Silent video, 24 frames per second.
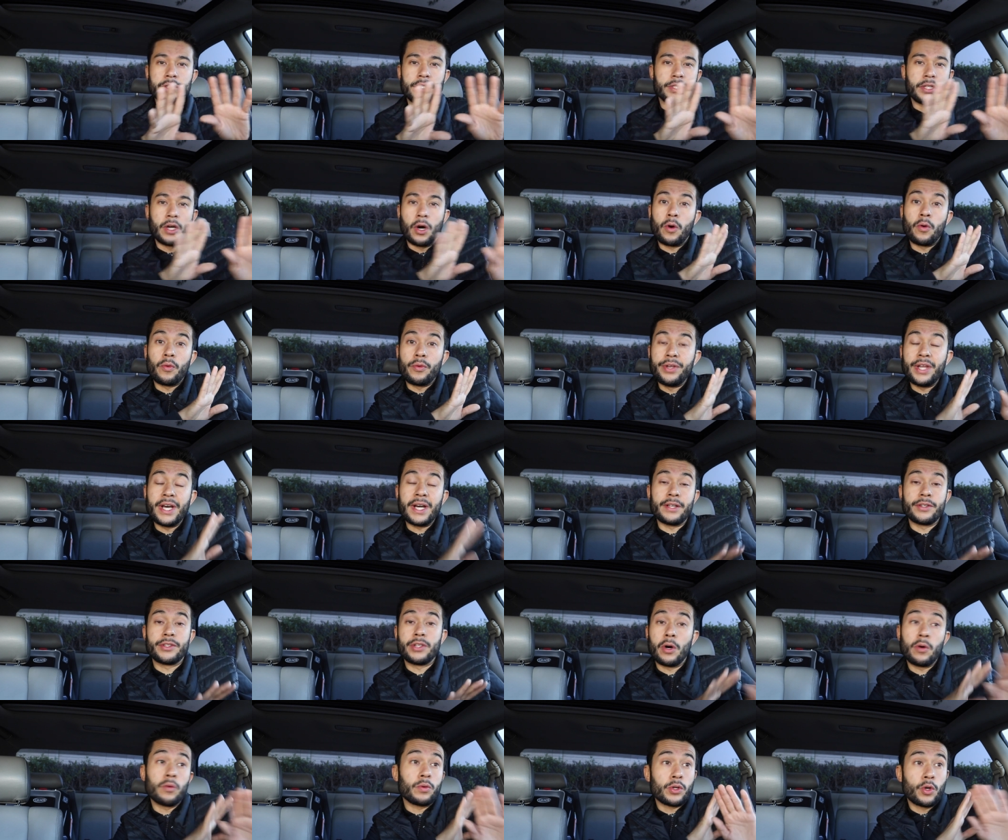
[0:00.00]
Don't
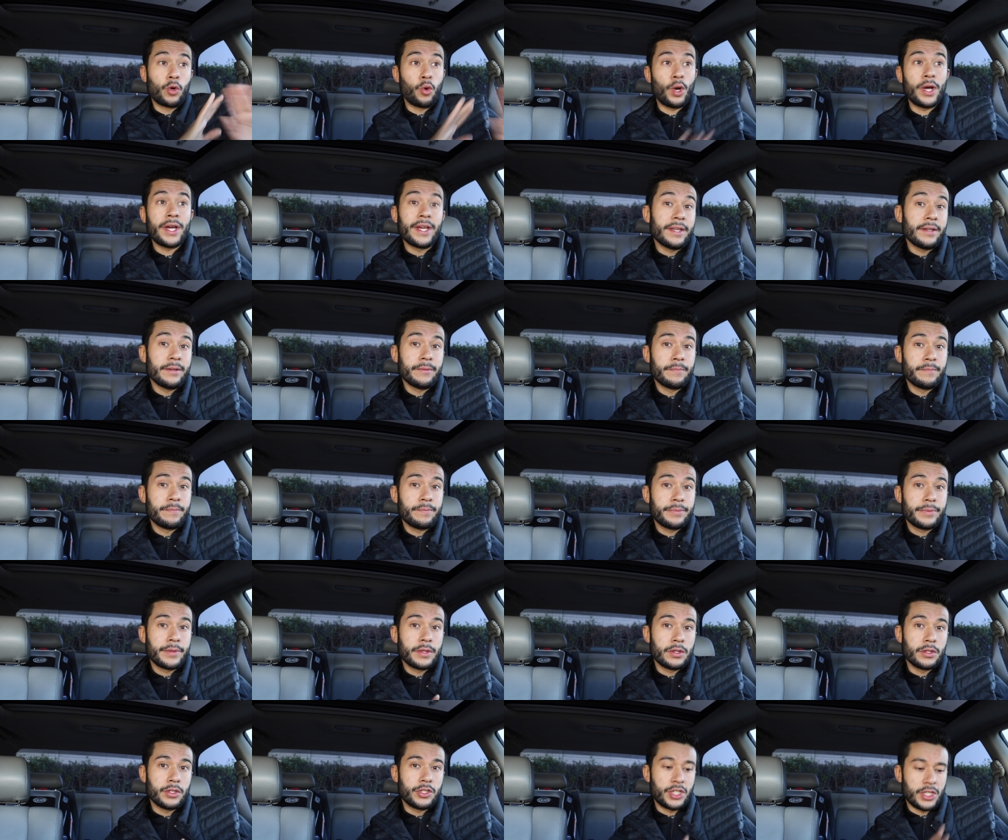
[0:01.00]
not, don't quit.
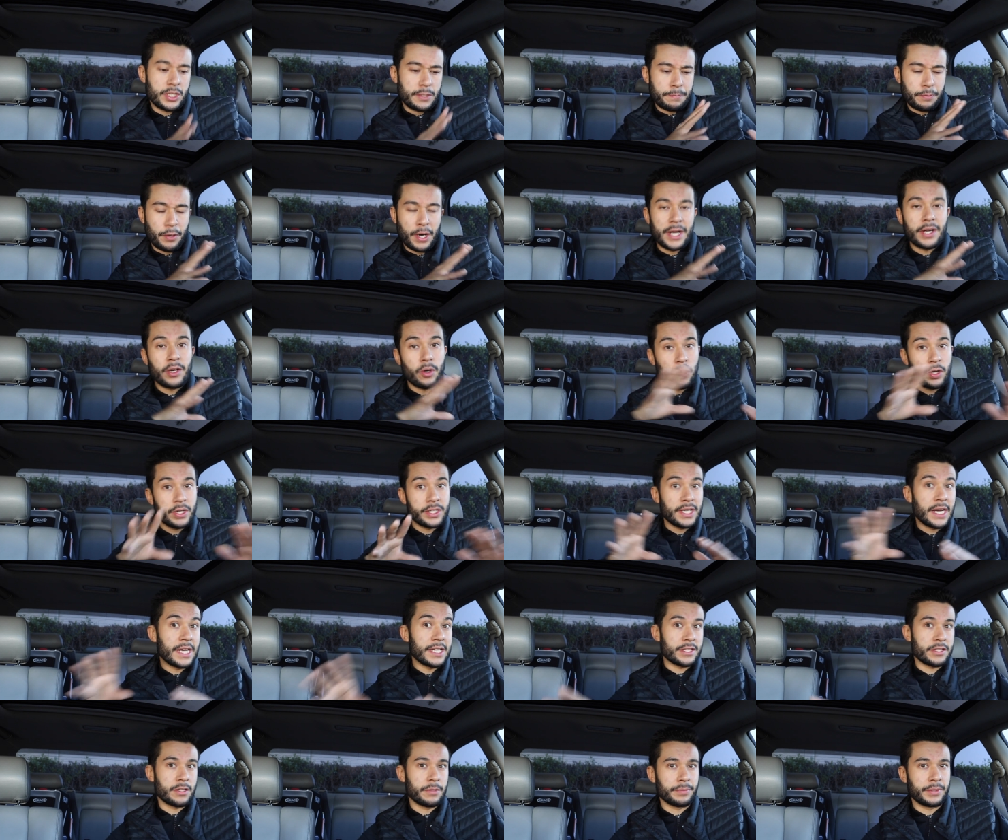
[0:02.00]
Just
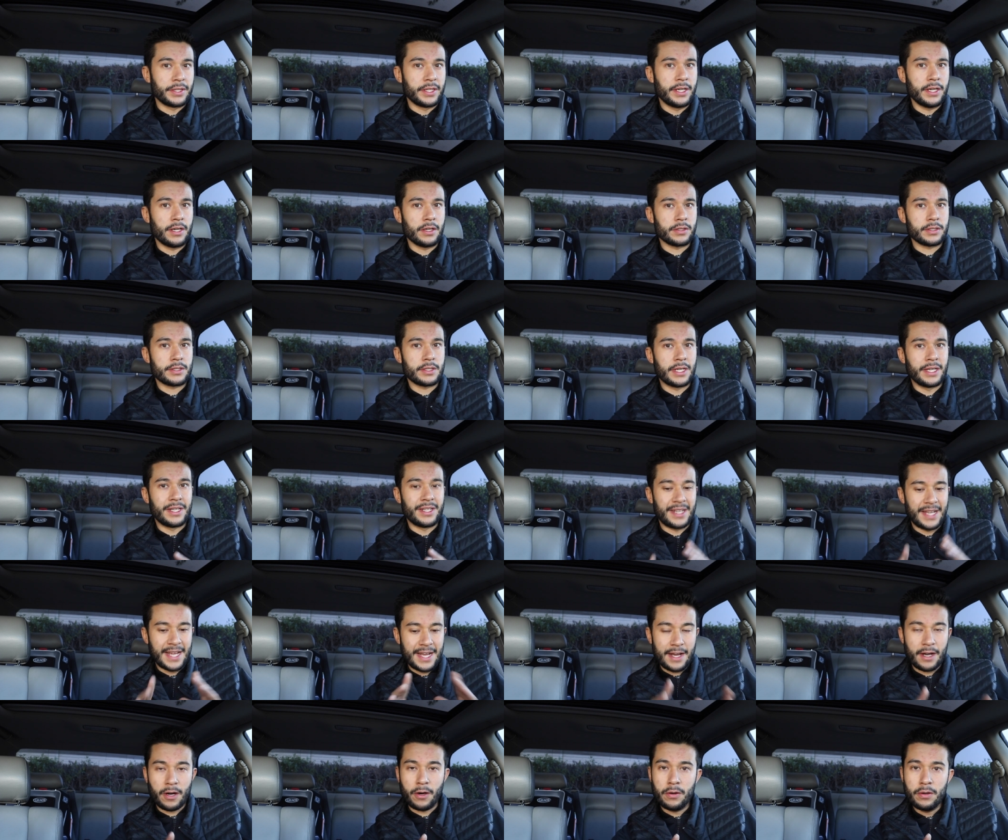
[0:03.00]
prioritize something else. And
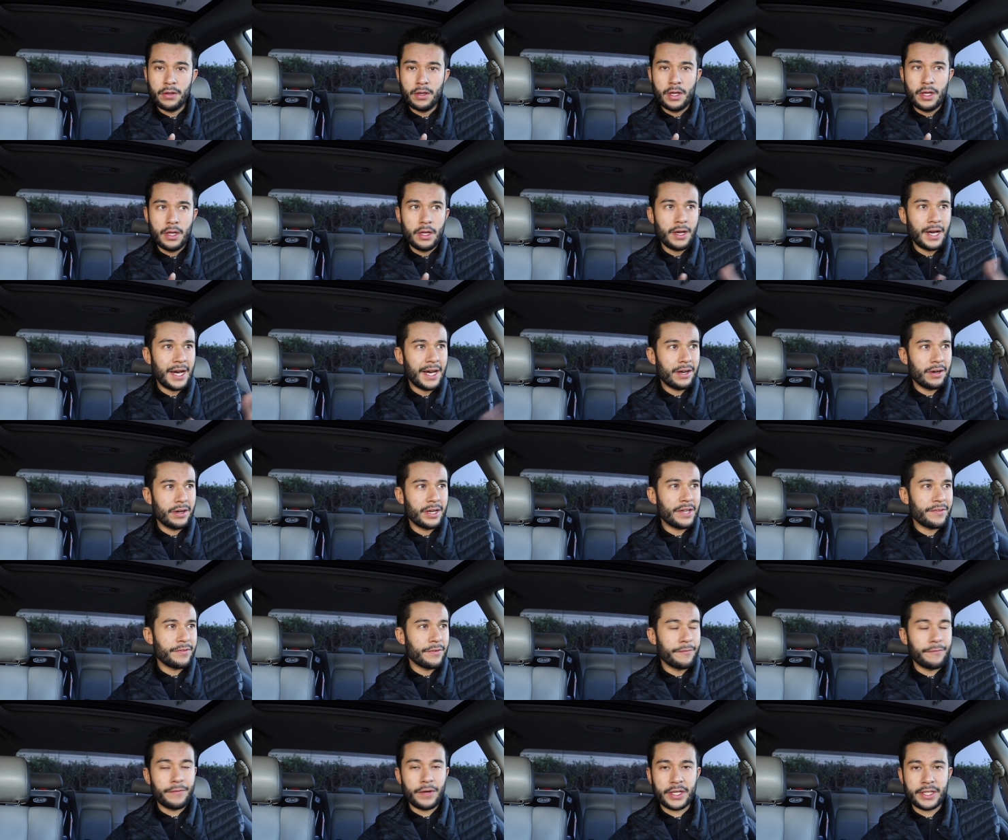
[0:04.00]
now I don't
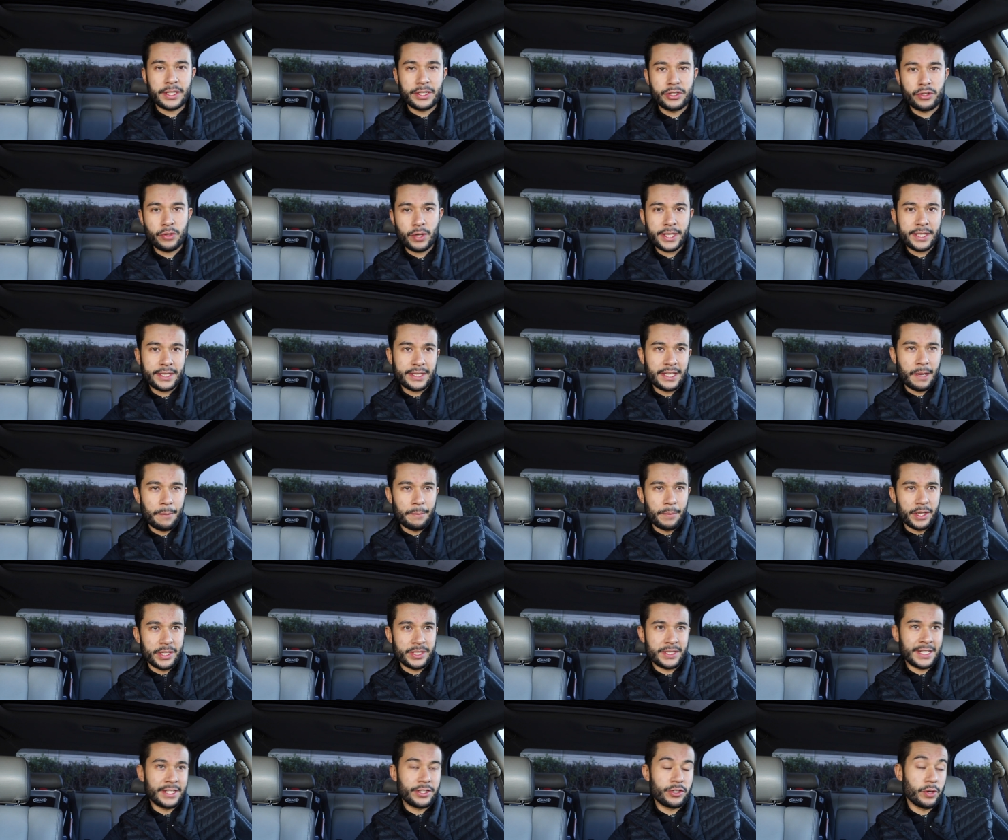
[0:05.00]
even fucking drink that
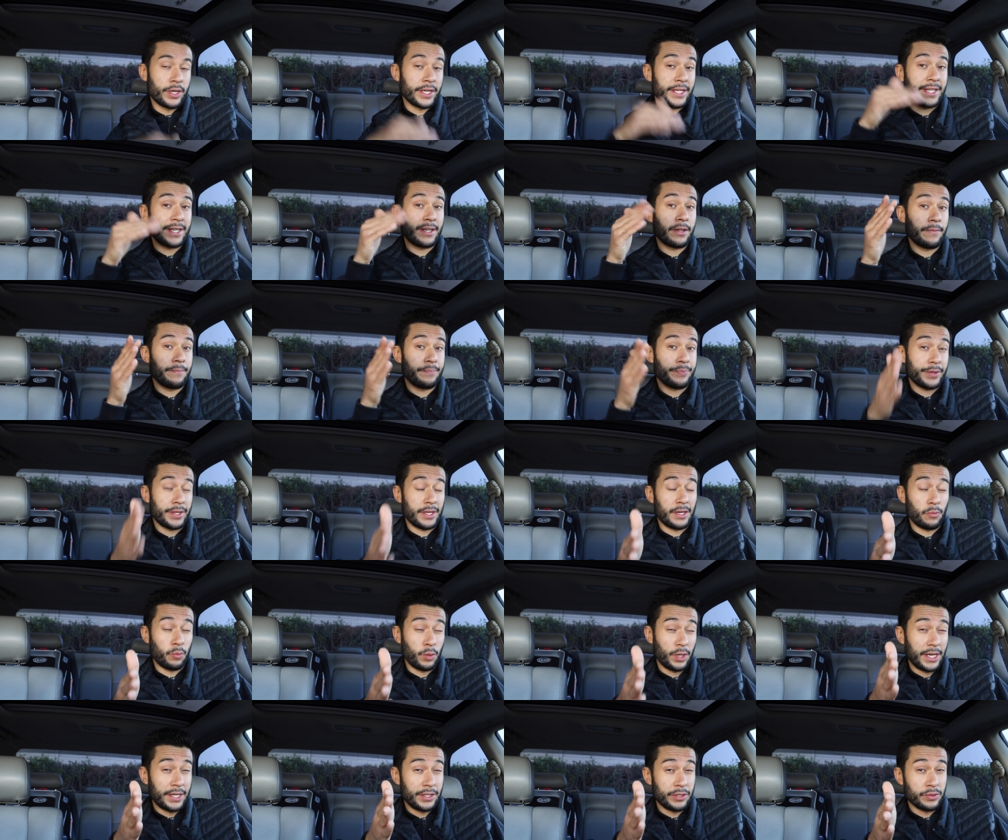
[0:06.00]
much. I drink
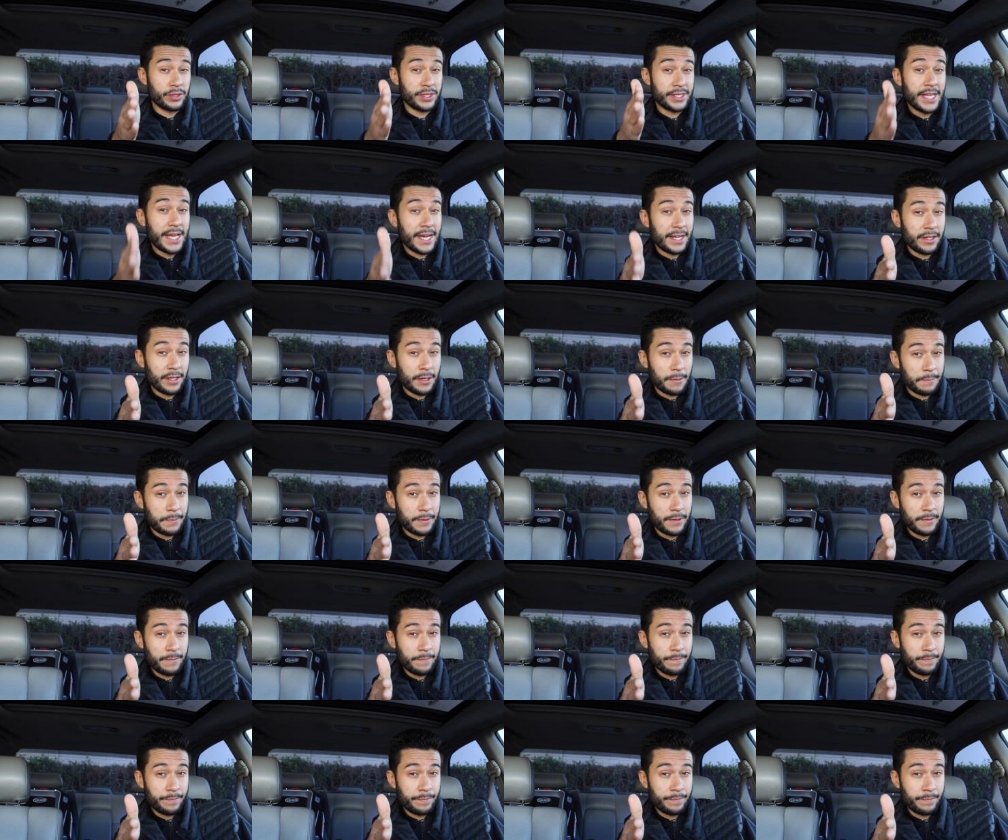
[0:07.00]
when I do stand up.